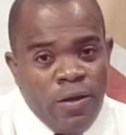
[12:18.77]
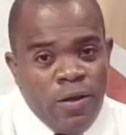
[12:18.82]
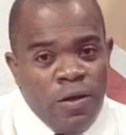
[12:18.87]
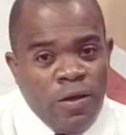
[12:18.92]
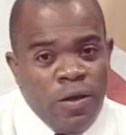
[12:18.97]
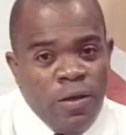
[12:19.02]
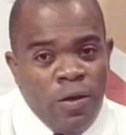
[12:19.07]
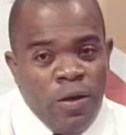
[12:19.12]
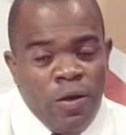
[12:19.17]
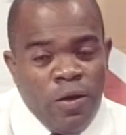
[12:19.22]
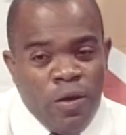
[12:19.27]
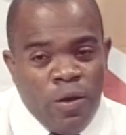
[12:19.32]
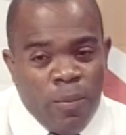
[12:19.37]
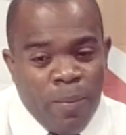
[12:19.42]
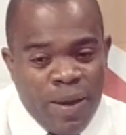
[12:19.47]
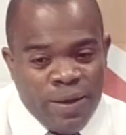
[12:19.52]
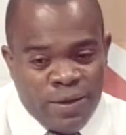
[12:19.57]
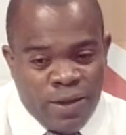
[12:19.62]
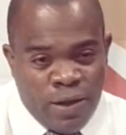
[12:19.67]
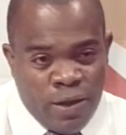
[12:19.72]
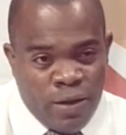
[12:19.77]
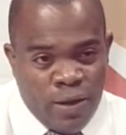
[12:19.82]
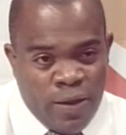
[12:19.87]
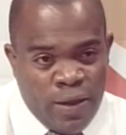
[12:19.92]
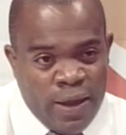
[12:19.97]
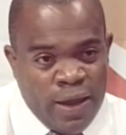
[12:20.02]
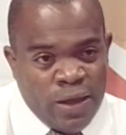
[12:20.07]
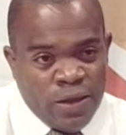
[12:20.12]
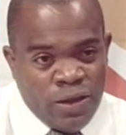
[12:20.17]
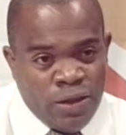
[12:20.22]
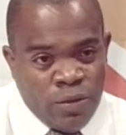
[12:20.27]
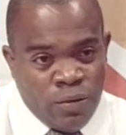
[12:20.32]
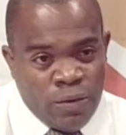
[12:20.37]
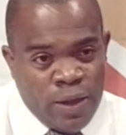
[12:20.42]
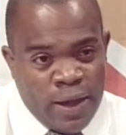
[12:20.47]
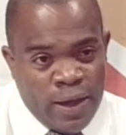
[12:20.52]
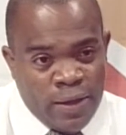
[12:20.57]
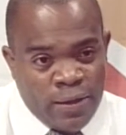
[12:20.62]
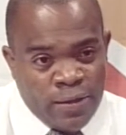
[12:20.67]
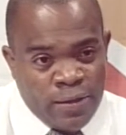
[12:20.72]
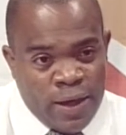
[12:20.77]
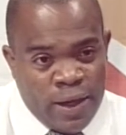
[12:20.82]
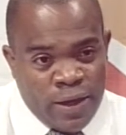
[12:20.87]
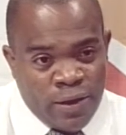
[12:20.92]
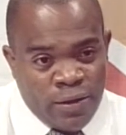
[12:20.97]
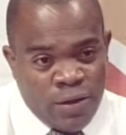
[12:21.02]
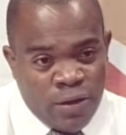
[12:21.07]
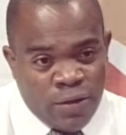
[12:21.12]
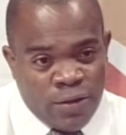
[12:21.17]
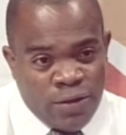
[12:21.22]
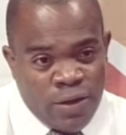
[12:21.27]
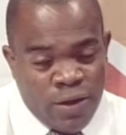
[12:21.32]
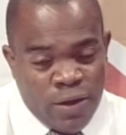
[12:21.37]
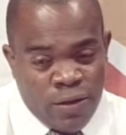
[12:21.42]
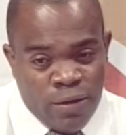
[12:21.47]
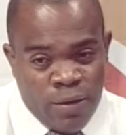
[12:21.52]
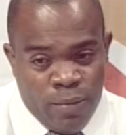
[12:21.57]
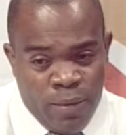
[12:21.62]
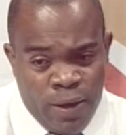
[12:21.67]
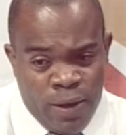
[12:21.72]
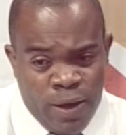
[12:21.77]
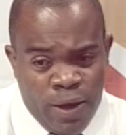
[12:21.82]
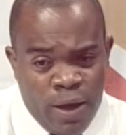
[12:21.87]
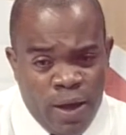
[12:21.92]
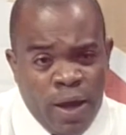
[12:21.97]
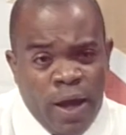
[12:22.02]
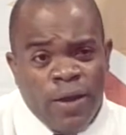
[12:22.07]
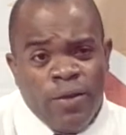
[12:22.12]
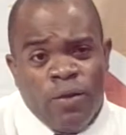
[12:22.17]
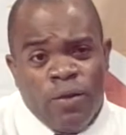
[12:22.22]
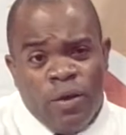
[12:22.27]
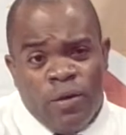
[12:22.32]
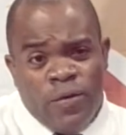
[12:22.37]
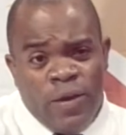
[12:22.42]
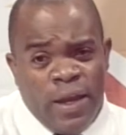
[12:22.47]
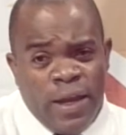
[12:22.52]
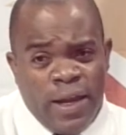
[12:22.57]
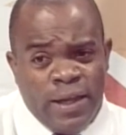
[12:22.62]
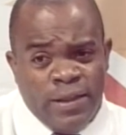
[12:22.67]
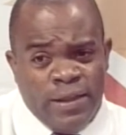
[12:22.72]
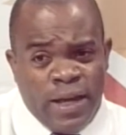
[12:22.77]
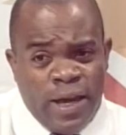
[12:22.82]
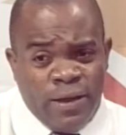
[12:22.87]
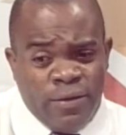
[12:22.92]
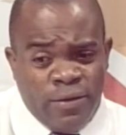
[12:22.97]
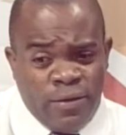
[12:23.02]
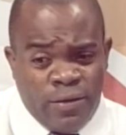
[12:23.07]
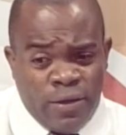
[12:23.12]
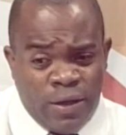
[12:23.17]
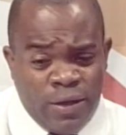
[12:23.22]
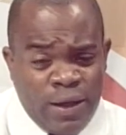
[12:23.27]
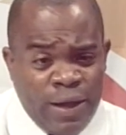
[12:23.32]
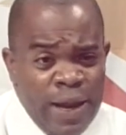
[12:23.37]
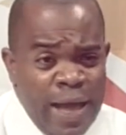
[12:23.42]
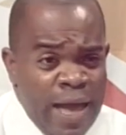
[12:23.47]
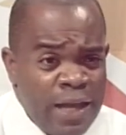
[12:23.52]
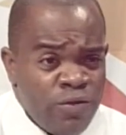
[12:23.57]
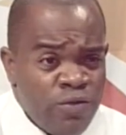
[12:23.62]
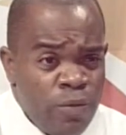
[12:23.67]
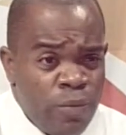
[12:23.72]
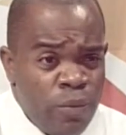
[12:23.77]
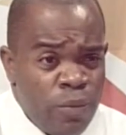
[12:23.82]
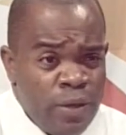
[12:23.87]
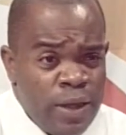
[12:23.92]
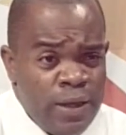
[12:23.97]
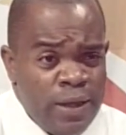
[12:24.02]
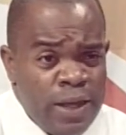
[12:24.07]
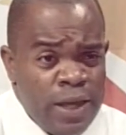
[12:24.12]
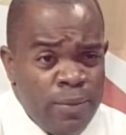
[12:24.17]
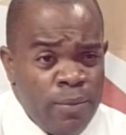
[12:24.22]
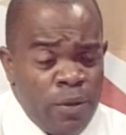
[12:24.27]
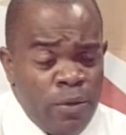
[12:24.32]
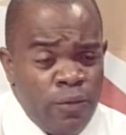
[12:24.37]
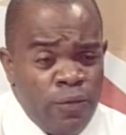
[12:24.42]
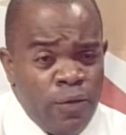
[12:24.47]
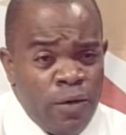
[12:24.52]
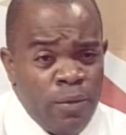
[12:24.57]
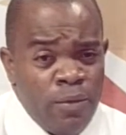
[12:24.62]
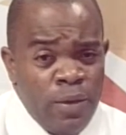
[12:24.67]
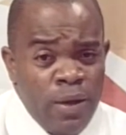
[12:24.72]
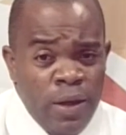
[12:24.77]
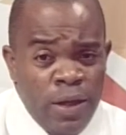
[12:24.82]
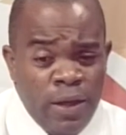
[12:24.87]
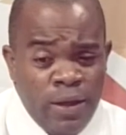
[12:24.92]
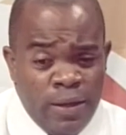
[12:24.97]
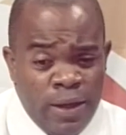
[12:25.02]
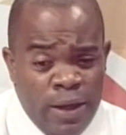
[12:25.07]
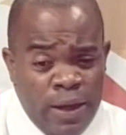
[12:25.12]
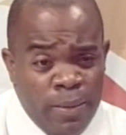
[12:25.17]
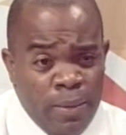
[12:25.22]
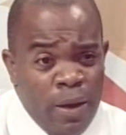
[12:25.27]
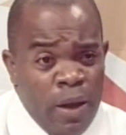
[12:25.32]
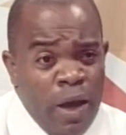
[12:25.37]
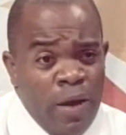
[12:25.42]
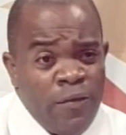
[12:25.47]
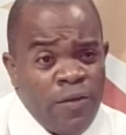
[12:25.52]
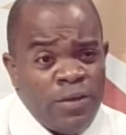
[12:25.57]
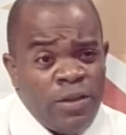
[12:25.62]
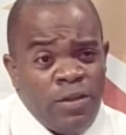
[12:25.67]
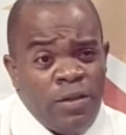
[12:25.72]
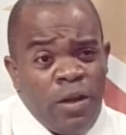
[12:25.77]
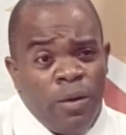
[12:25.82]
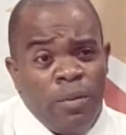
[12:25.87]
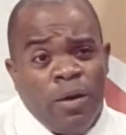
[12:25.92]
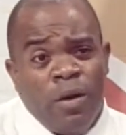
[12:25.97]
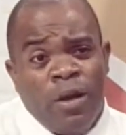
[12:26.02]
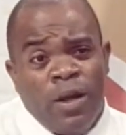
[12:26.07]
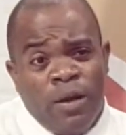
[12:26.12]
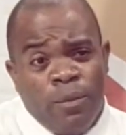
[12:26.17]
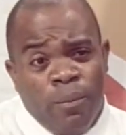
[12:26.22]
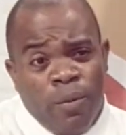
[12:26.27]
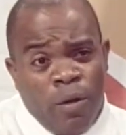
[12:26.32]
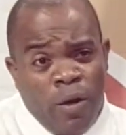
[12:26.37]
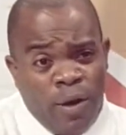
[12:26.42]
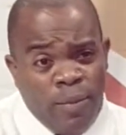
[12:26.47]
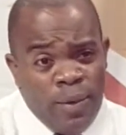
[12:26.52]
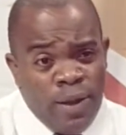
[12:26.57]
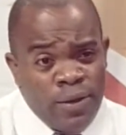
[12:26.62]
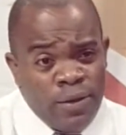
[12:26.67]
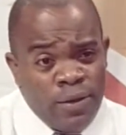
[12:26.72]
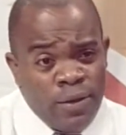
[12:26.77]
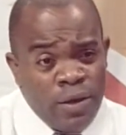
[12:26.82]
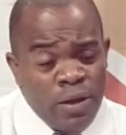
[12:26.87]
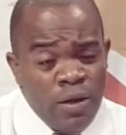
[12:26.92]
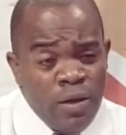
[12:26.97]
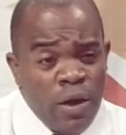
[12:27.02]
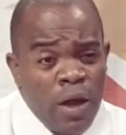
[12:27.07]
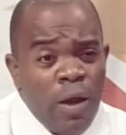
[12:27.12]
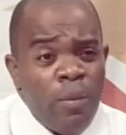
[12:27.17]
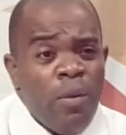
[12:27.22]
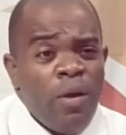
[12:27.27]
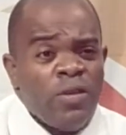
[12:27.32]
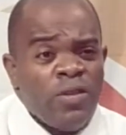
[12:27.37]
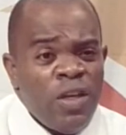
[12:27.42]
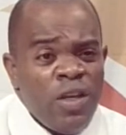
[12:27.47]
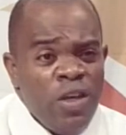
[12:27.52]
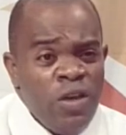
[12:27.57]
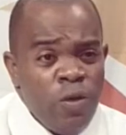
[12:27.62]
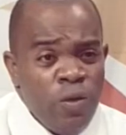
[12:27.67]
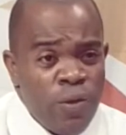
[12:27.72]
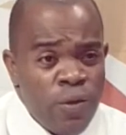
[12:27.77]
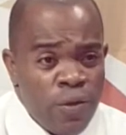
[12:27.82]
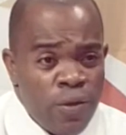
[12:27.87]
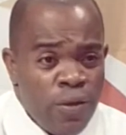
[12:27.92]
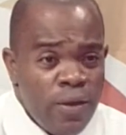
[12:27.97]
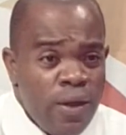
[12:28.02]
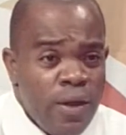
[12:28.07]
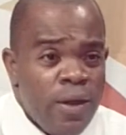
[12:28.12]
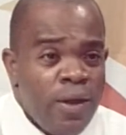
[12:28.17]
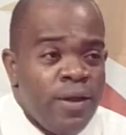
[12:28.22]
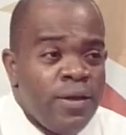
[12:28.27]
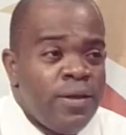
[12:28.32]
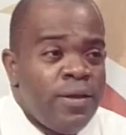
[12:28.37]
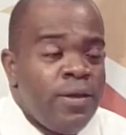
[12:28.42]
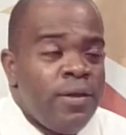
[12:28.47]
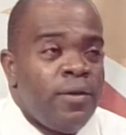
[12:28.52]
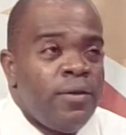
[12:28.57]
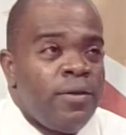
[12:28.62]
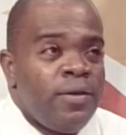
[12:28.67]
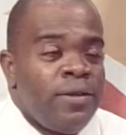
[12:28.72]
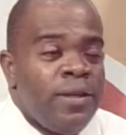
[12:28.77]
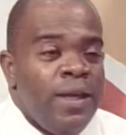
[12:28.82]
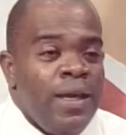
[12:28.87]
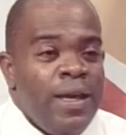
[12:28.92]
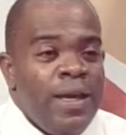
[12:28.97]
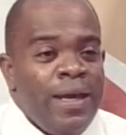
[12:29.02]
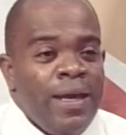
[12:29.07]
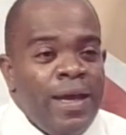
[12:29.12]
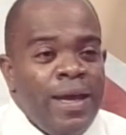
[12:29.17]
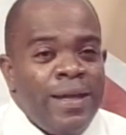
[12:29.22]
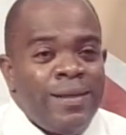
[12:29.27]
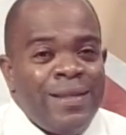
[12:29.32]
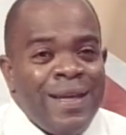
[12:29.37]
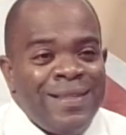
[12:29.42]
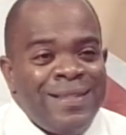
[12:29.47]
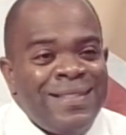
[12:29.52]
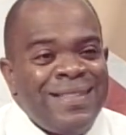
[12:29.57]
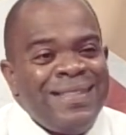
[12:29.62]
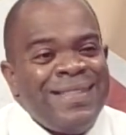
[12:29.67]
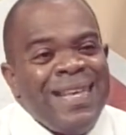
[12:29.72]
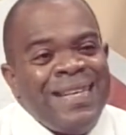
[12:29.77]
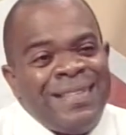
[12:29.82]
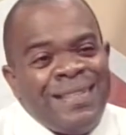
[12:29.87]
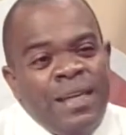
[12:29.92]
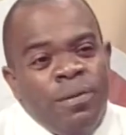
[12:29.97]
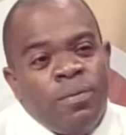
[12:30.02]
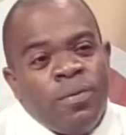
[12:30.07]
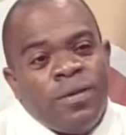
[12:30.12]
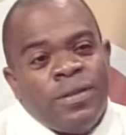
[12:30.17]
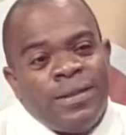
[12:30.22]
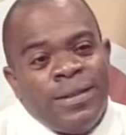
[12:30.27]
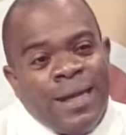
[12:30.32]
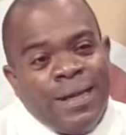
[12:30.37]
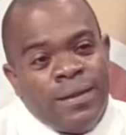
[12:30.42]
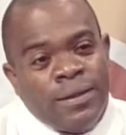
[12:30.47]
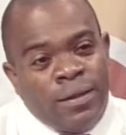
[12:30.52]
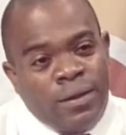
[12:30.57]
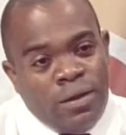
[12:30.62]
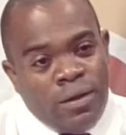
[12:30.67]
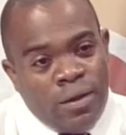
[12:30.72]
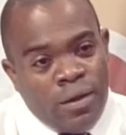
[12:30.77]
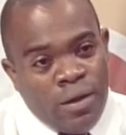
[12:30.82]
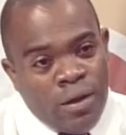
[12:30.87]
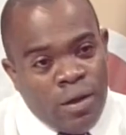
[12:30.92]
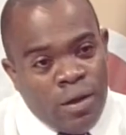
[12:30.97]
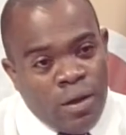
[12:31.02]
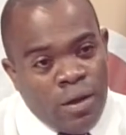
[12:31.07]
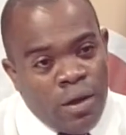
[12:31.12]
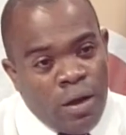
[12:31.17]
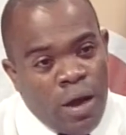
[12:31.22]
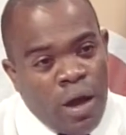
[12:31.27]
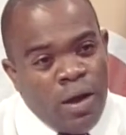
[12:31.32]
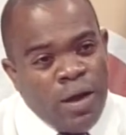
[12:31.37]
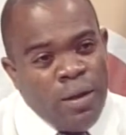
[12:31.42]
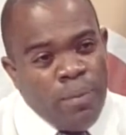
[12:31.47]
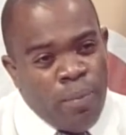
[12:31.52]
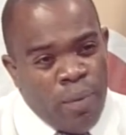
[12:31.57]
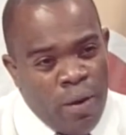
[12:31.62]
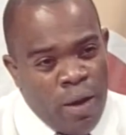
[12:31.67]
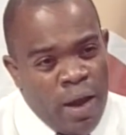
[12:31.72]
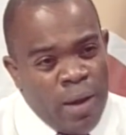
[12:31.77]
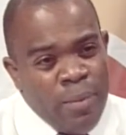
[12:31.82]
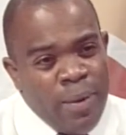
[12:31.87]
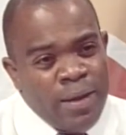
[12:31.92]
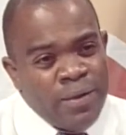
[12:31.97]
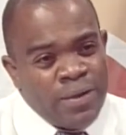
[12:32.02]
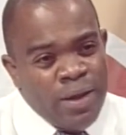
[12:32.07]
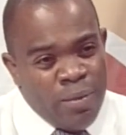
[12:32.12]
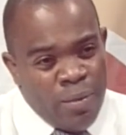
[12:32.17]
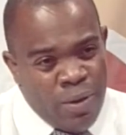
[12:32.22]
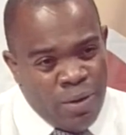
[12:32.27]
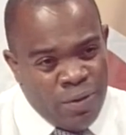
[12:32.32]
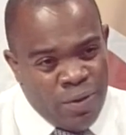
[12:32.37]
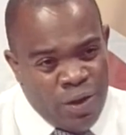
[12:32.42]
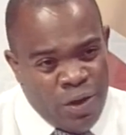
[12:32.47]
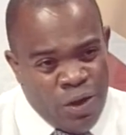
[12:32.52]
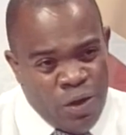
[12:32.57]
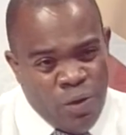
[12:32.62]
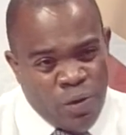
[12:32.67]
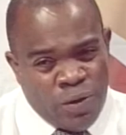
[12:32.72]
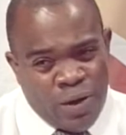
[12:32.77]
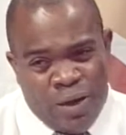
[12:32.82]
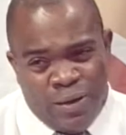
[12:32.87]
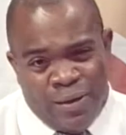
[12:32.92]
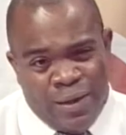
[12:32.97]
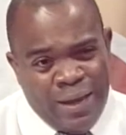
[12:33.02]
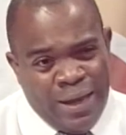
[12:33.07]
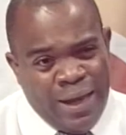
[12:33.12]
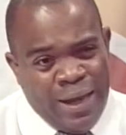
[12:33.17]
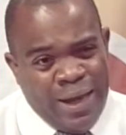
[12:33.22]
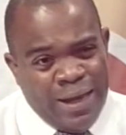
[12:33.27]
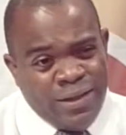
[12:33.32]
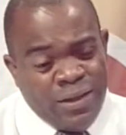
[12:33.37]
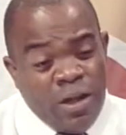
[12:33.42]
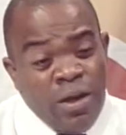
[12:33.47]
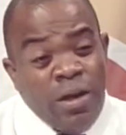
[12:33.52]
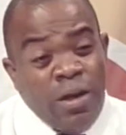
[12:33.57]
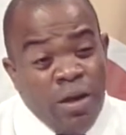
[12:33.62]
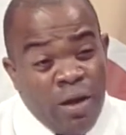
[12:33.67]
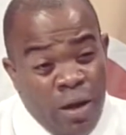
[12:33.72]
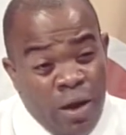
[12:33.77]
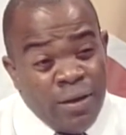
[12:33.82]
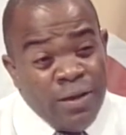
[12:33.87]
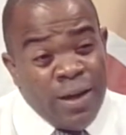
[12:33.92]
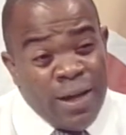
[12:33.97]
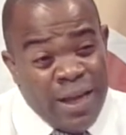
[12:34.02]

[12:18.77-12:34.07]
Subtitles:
You mentioned another issue that is concerning to me. I don't know if you get a chance to saw the last report that came out from the Labor Office in terms of employment amongst the youth. Silly, yes. It's at 60% unemployment among the youth under the